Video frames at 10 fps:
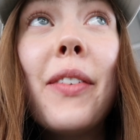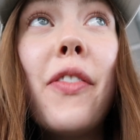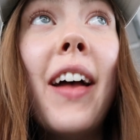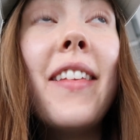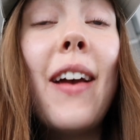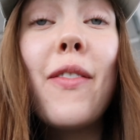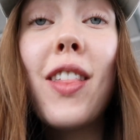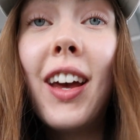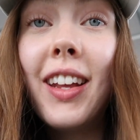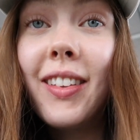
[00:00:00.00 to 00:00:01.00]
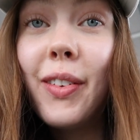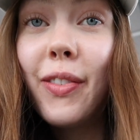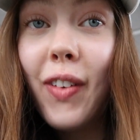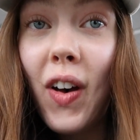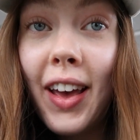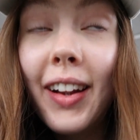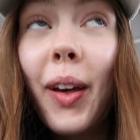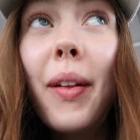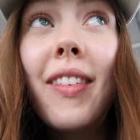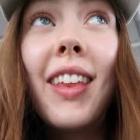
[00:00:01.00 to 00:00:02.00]
finding everything that I need to find,
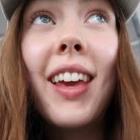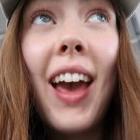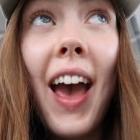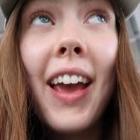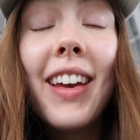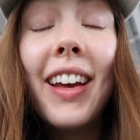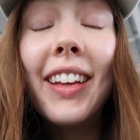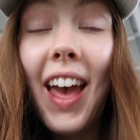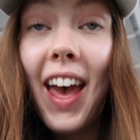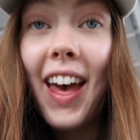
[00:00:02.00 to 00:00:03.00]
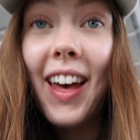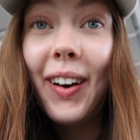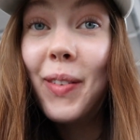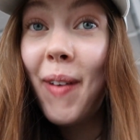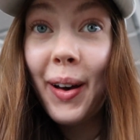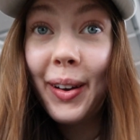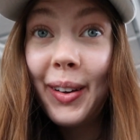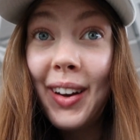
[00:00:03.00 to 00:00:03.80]
going to the gate, yeah, on my